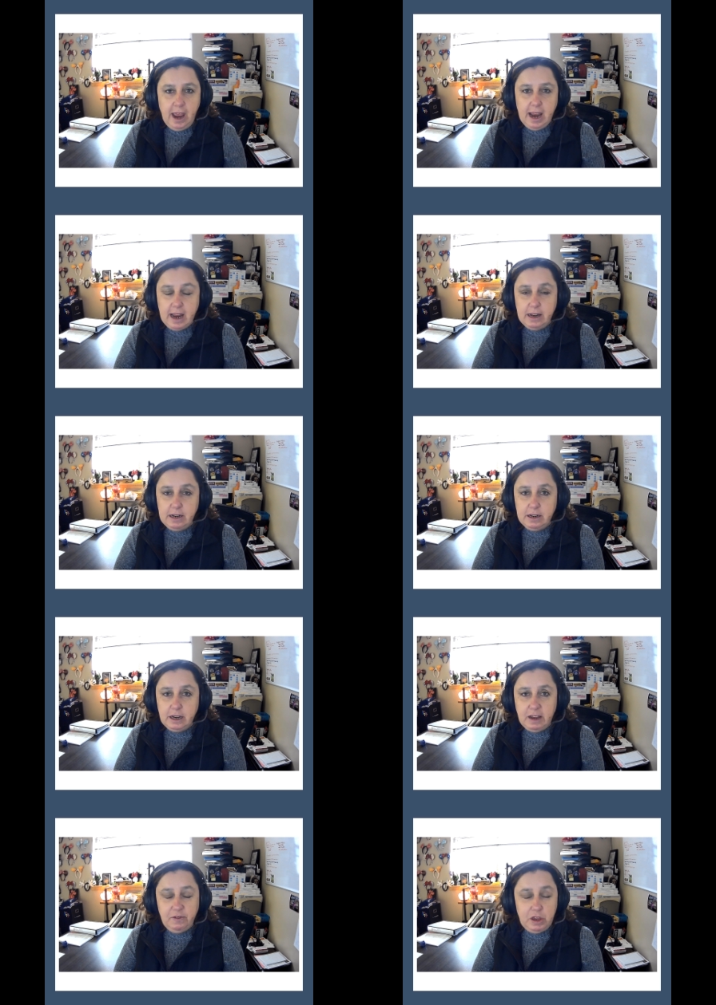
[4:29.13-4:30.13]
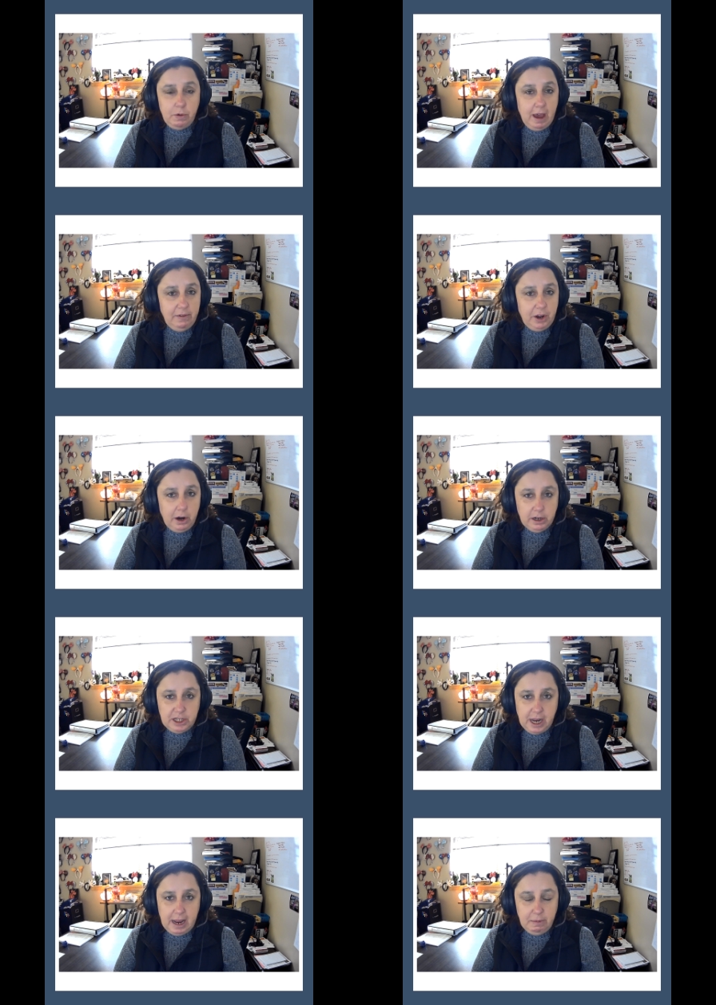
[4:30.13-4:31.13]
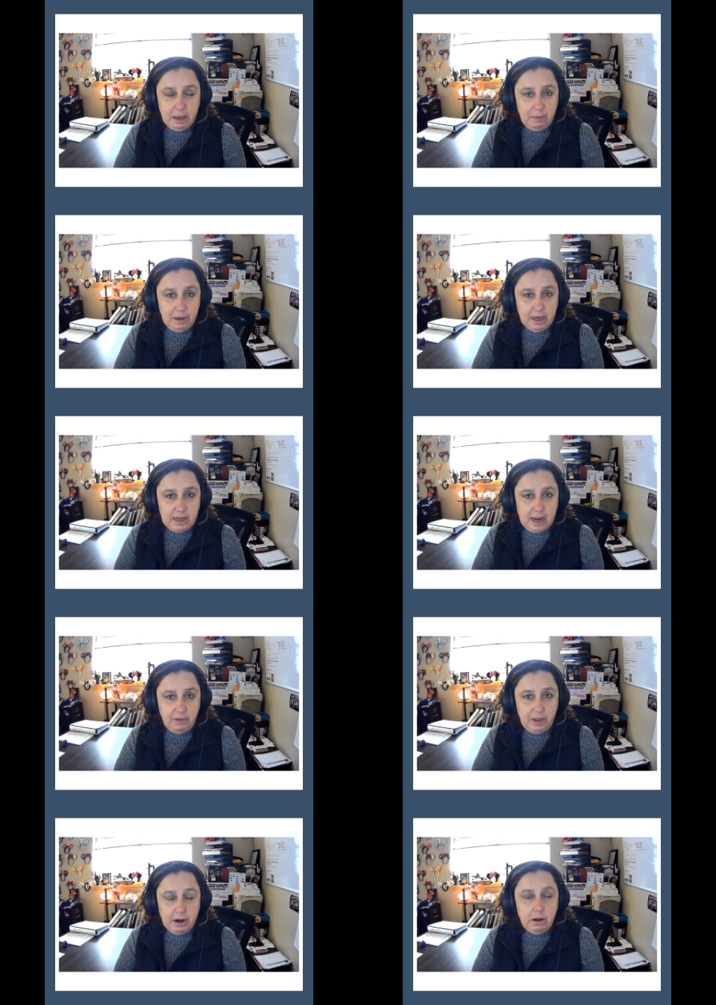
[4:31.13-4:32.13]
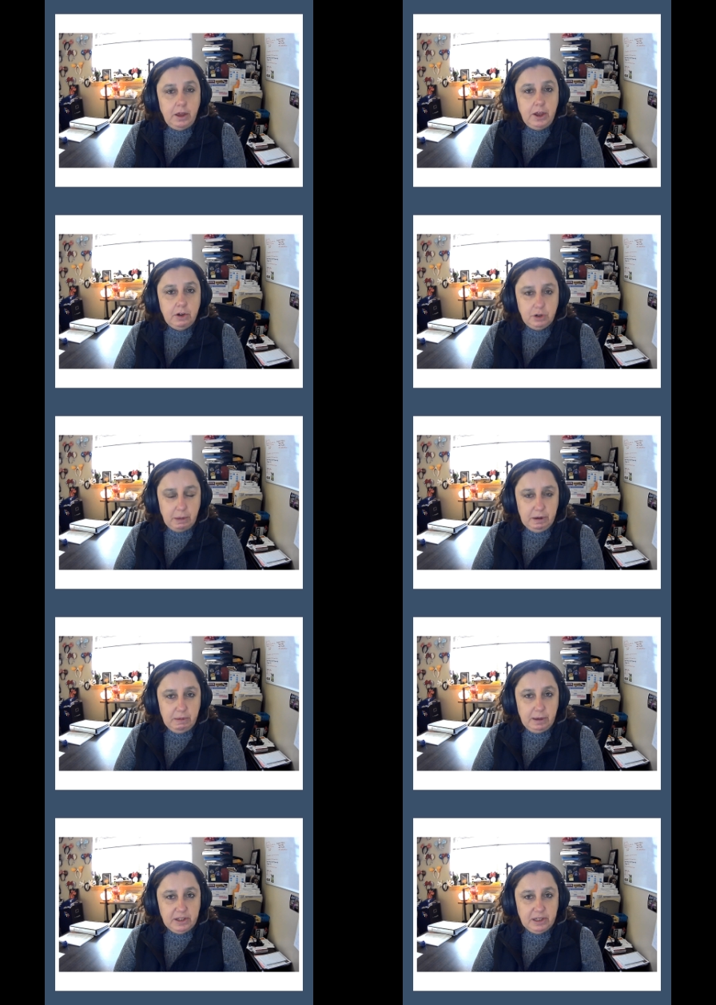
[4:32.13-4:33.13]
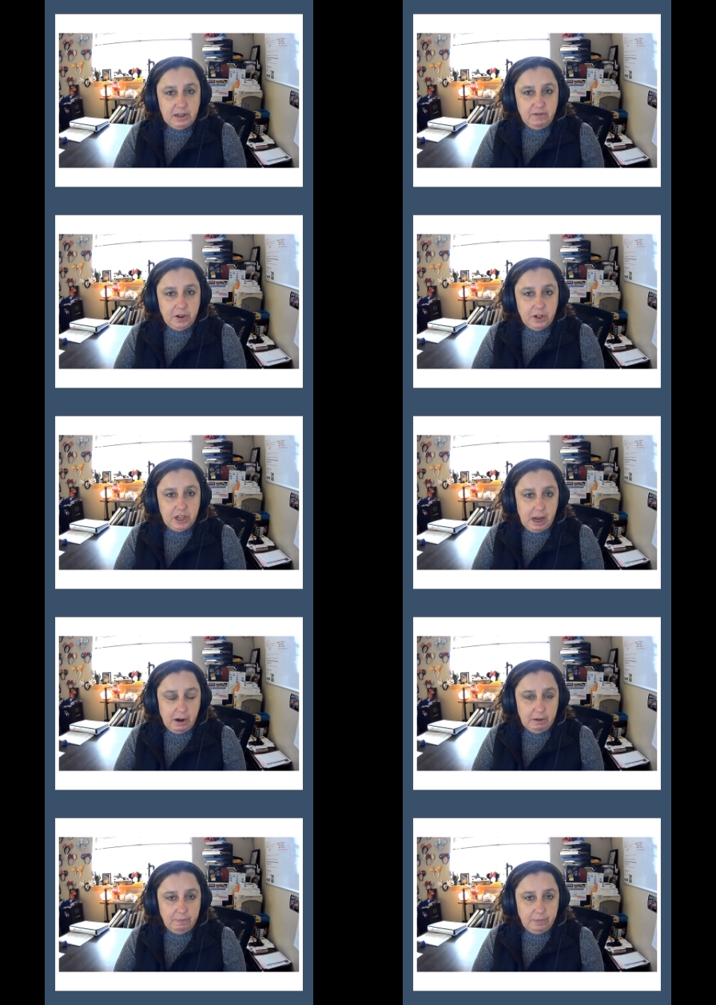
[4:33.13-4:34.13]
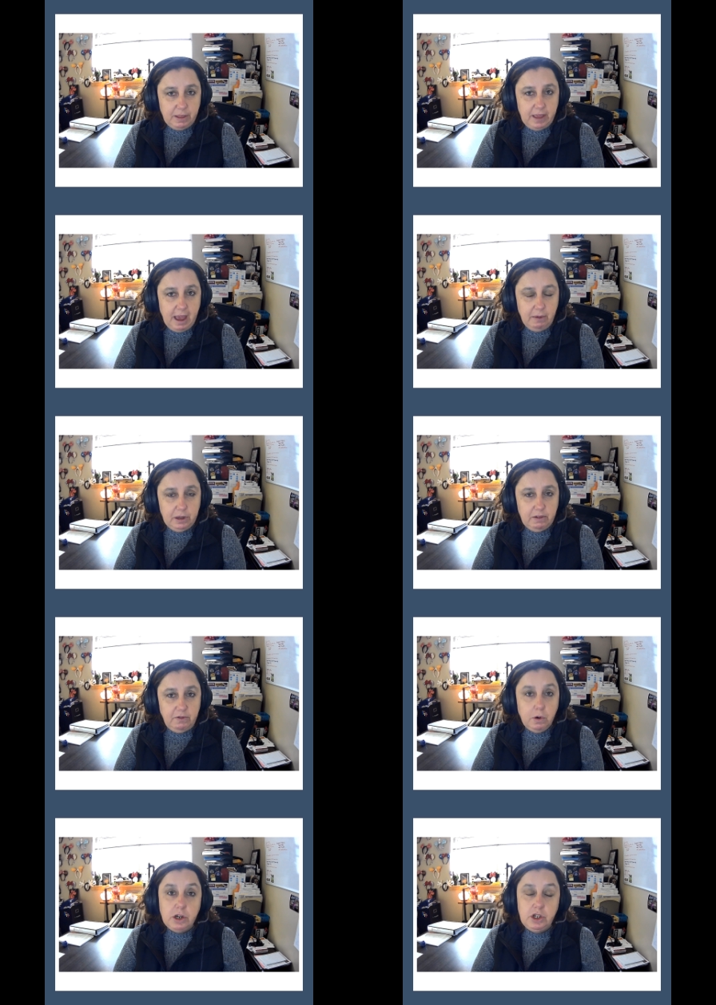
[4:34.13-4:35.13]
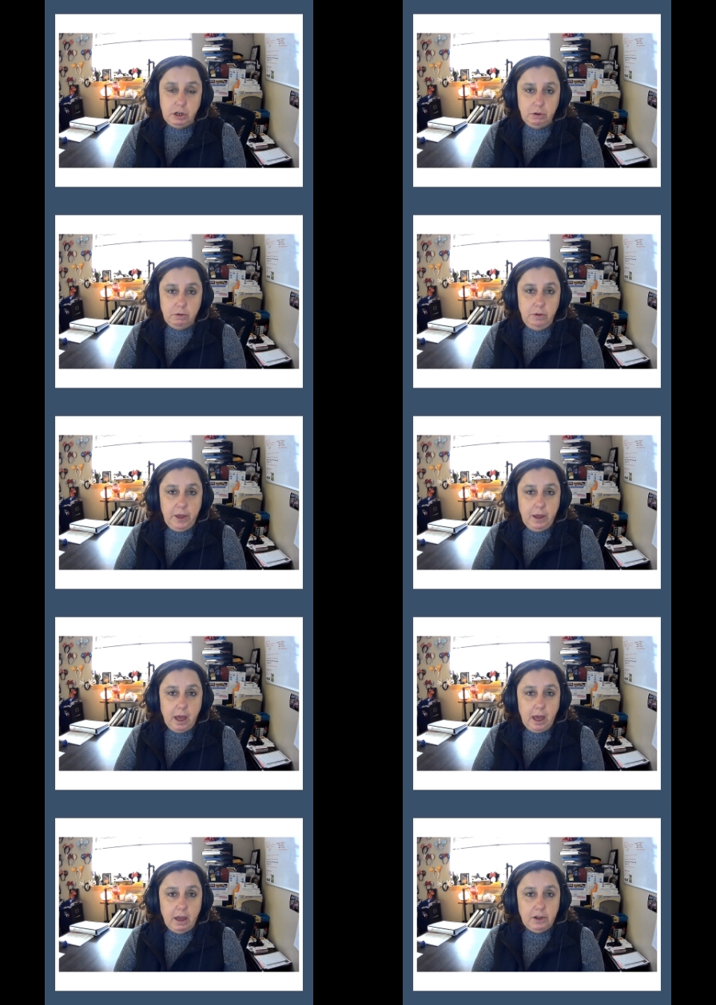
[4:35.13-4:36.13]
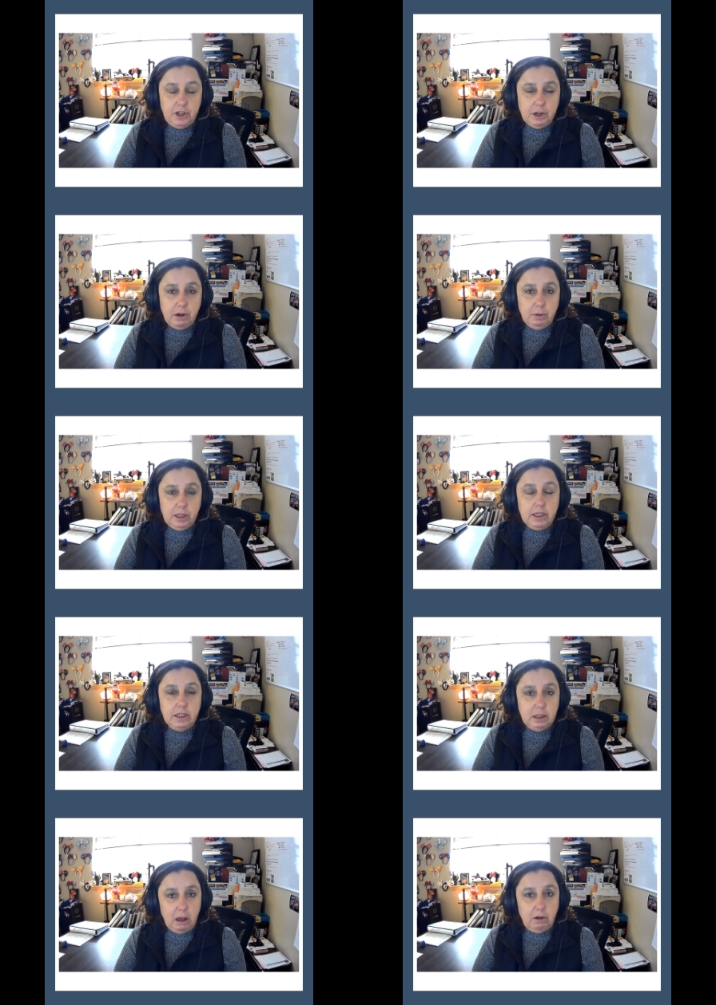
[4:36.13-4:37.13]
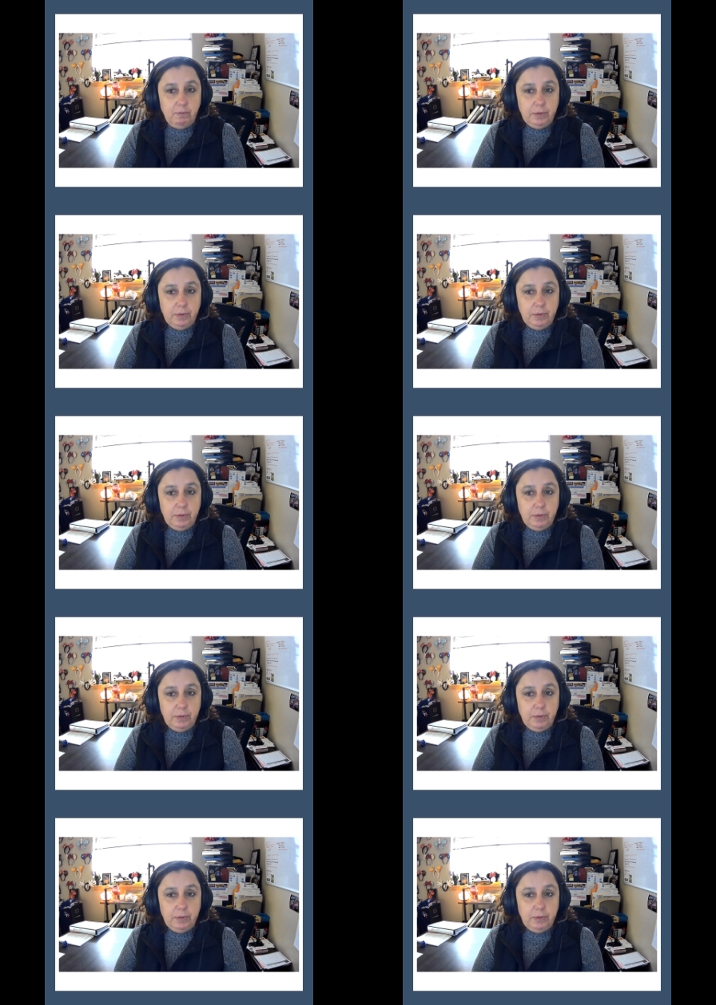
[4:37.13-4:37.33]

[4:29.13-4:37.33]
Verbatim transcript: And if you having a hard time keeping it down there, drop your bus into first gear. That will force you uh, to go really slow.